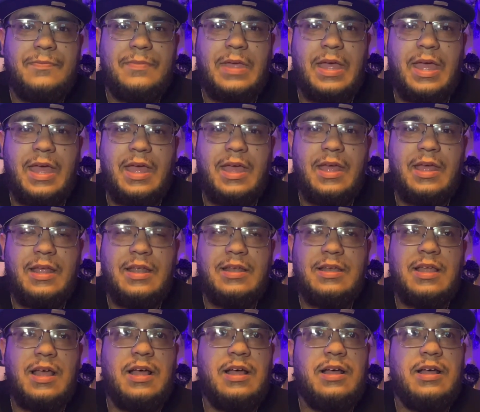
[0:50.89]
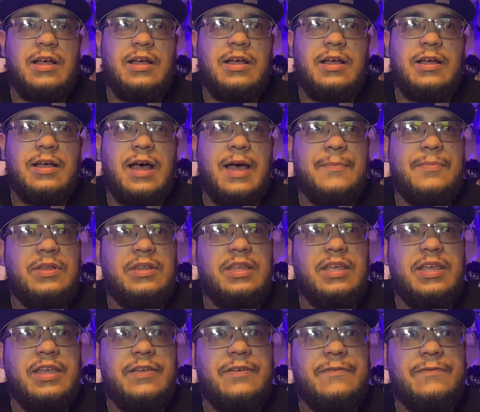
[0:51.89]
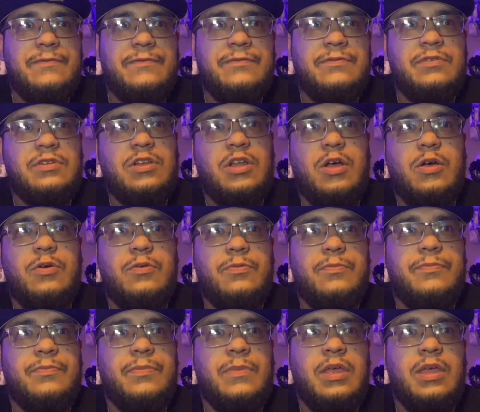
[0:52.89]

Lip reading: and I believe, you know,